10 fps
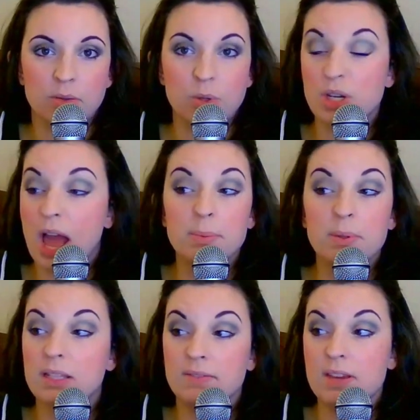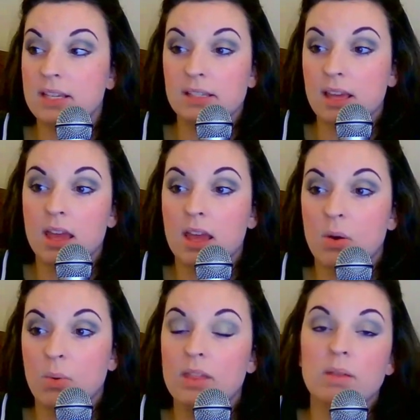which I believe is
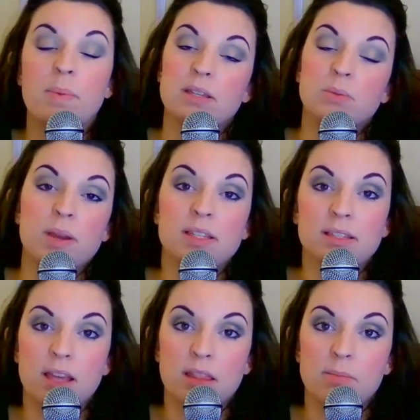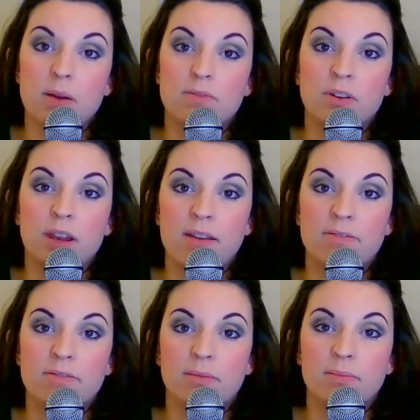one of the best ways to set them up for
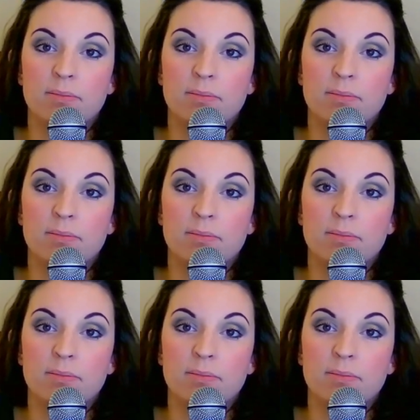life.